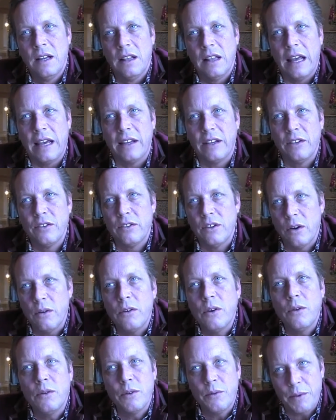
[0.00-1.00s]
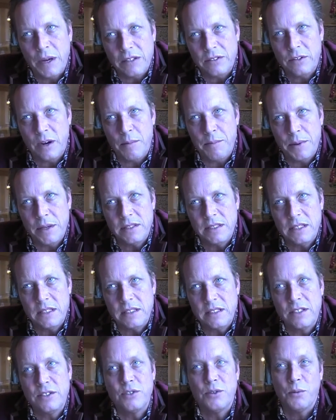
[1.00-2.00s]
Like, don't go in the restaurant
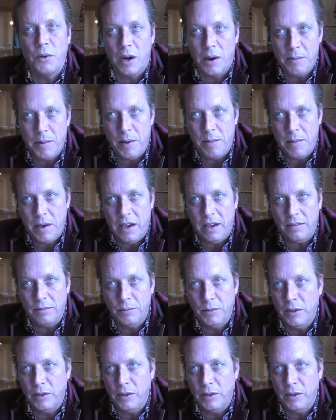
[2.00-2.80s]
business because you want to be me.